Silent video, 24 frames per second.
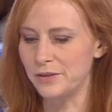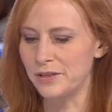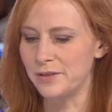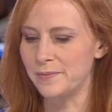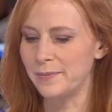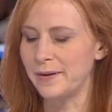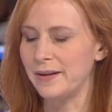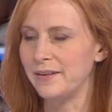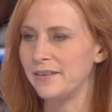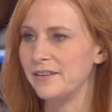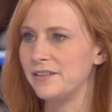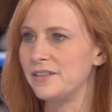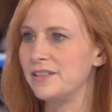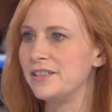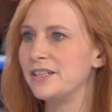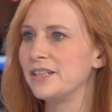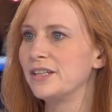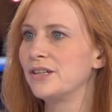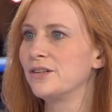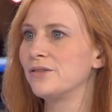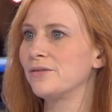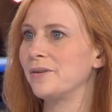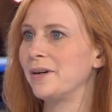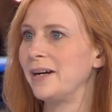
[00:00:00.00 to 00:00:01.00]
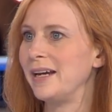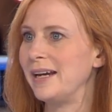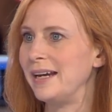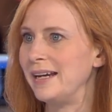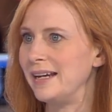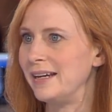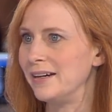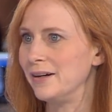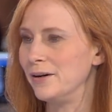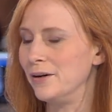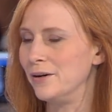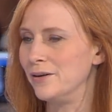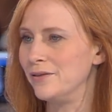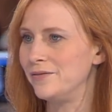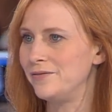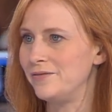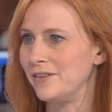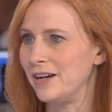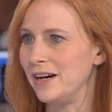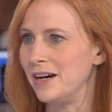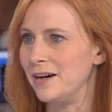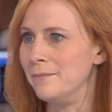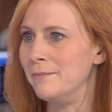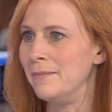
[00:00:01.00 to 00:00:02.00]
course, about the degree of
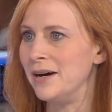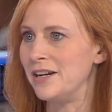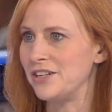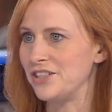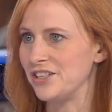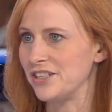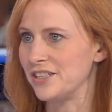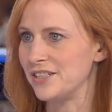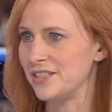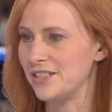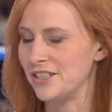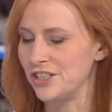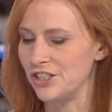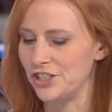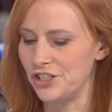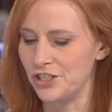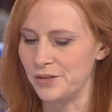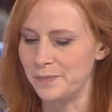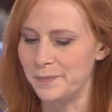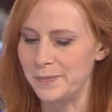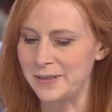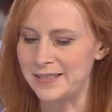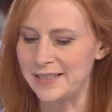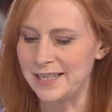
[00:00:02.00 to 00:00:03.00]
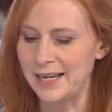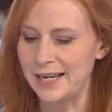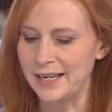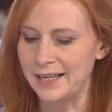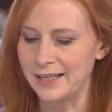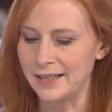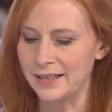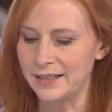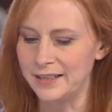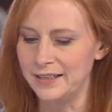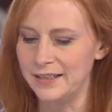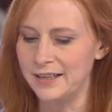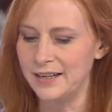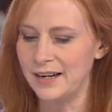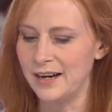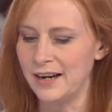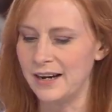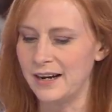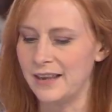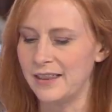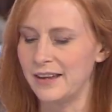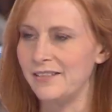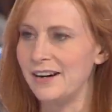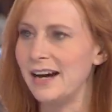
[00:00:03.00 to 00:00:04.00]
measures that should be taken.
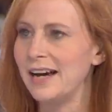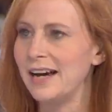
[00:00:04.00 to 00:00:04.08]
There